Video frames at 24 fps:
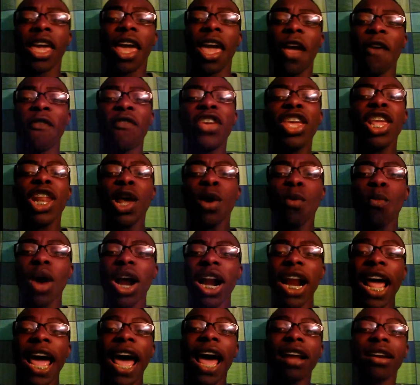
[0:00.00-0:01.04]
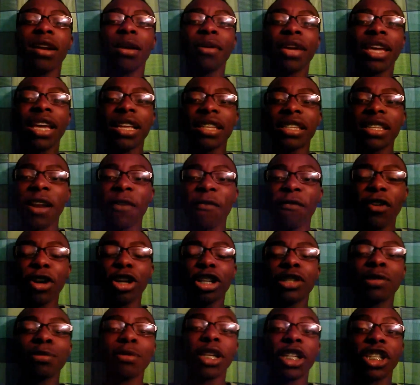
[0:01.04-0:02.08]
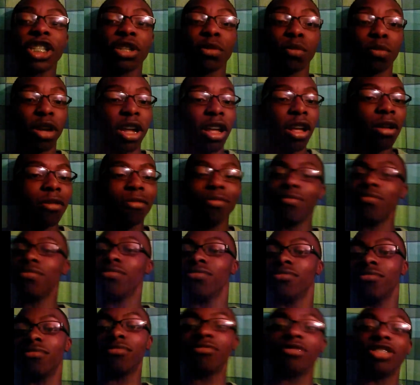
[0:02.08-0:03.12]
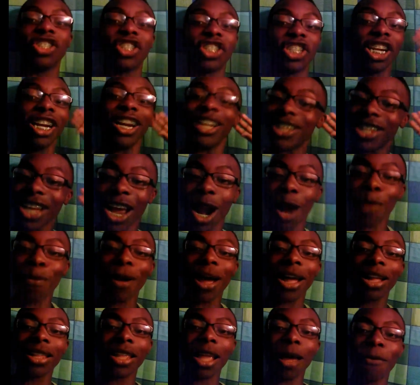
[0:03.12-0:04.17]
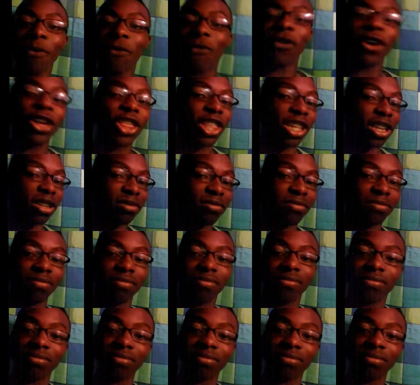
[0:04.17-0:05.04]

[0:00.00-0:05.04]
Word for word: If you didn't want to have them kids in the first place, well, you should have thought about that before you.